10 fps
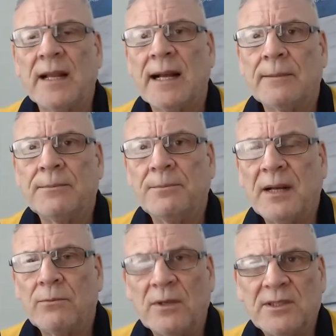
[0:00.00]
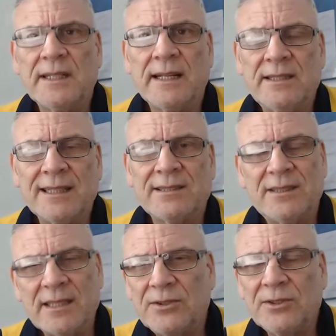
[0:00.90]
But once again,
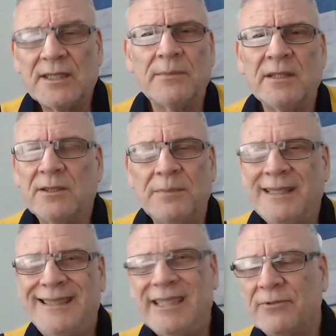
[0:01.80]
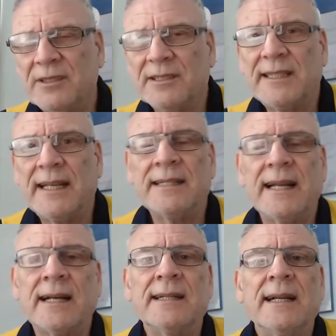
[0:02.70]
just do something to be different, to stand
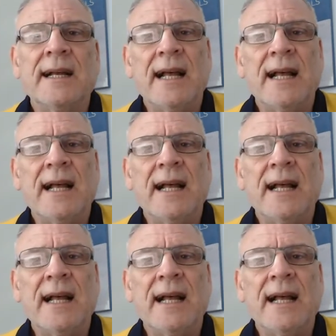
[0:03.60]
out,